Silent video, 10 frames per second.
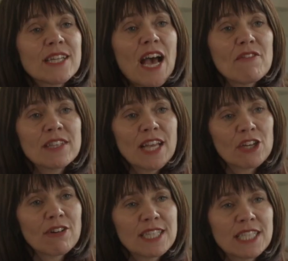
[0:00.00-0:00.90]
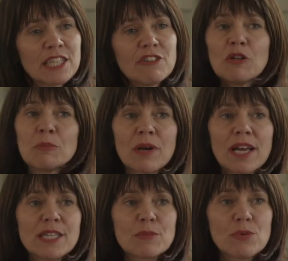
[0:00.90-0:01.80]
having that criteria in
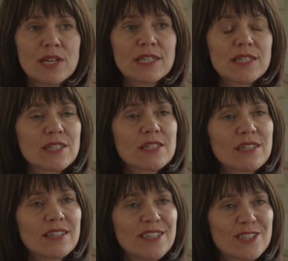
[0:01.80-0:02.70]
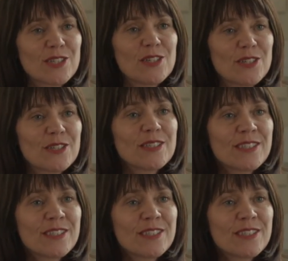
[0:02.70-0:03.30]
place brings a certain